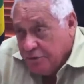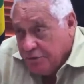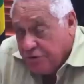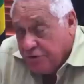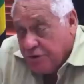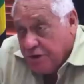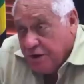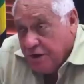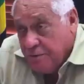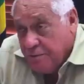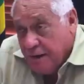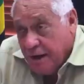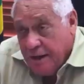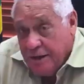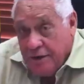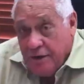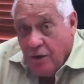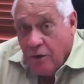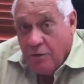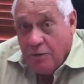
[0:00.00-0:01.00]
train by
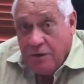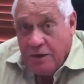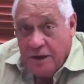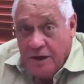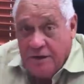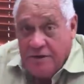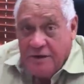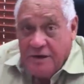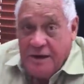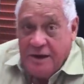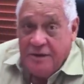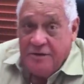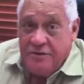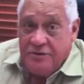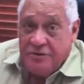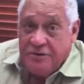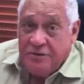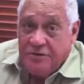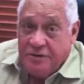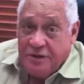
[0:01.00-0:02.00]
the outdated
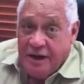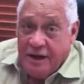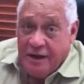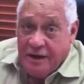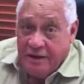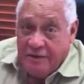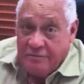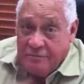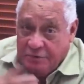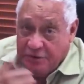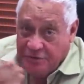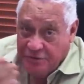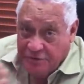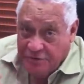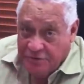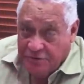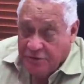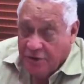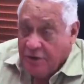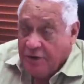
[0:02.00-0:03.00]
engines I have, which is
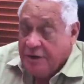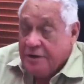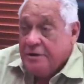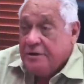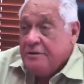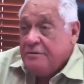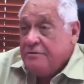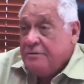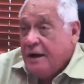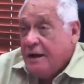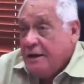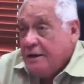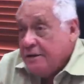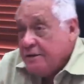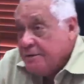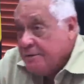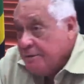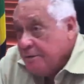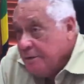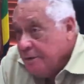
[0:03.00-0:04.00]
historical value,